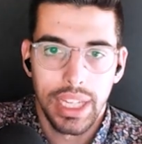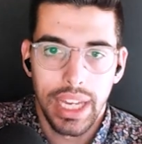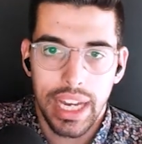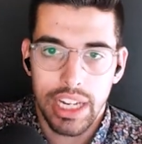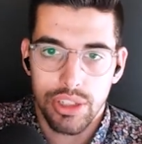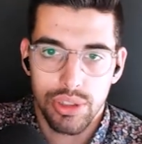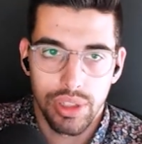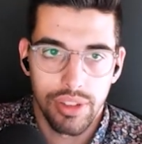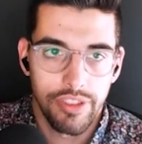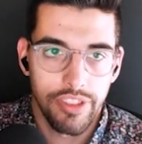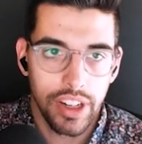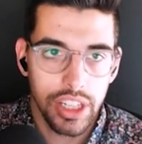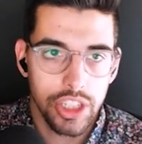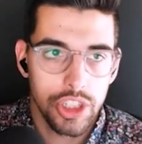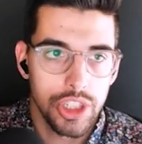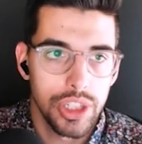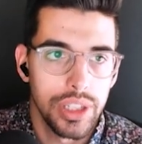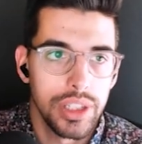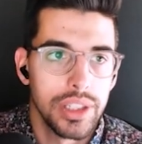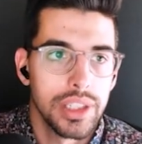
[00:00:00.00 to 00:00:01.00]
actually
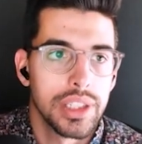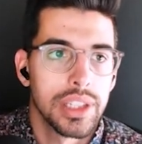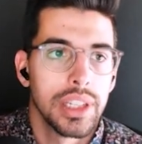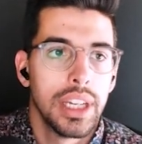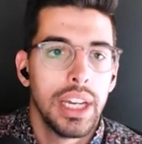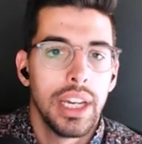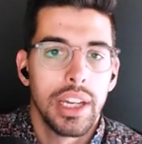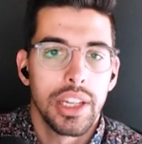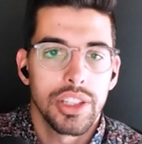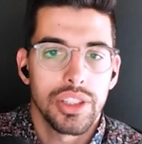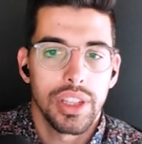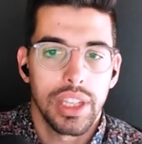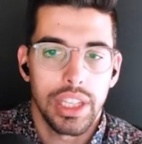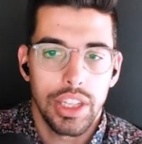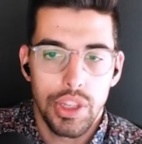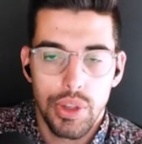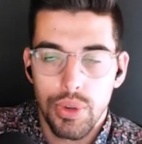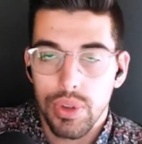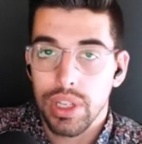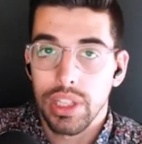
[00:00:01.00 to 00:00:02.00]
functions so
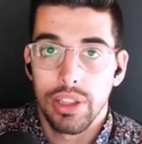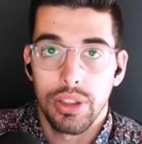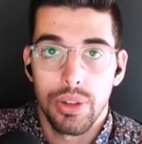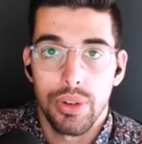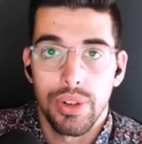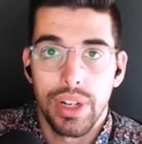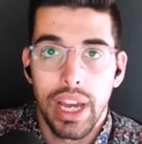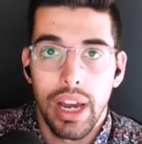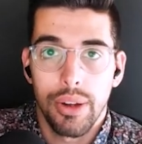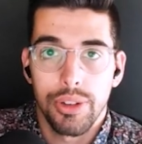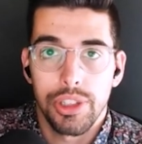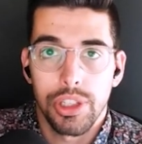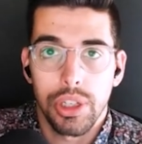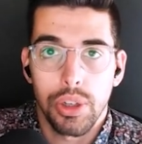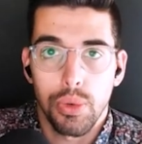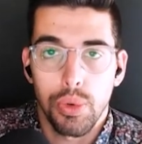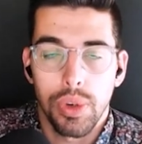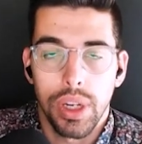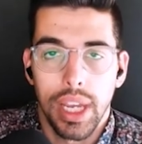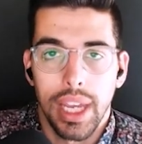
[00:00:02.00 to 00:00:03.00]
that you can learn how to
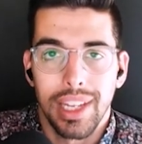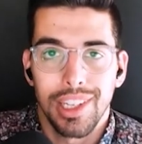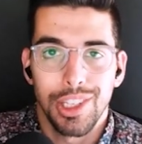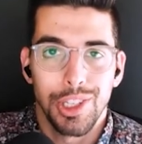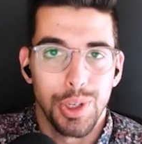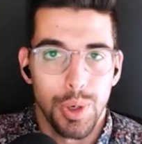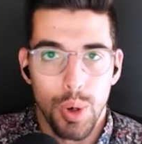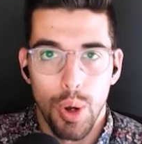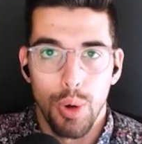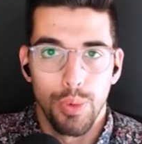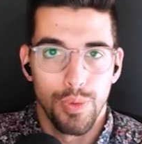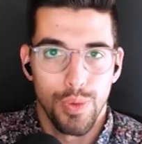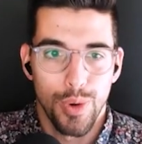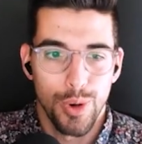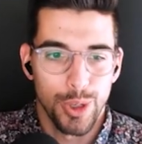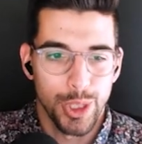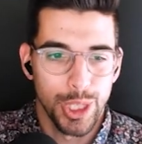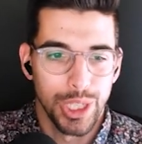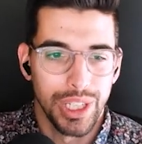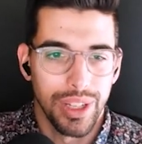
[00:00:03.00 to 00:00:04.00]
create your own
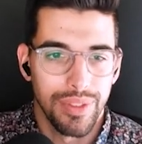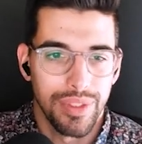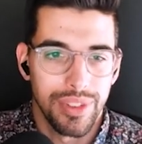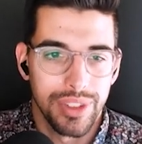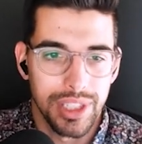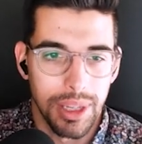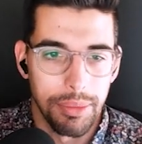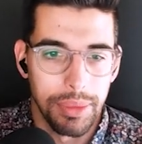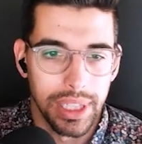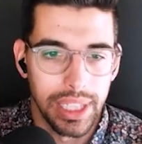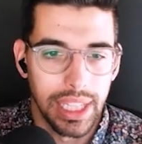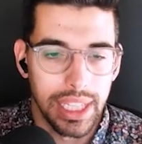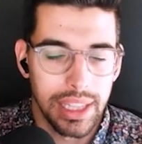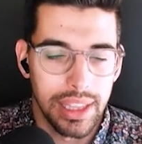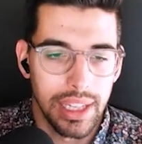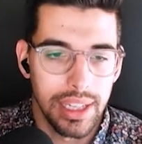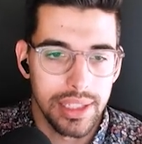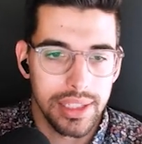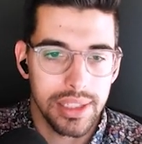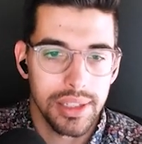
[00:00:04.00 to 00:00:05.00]
version of something like
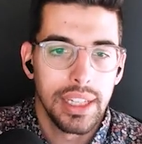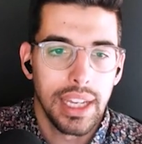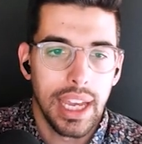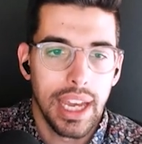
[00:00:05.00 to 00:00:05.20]
this.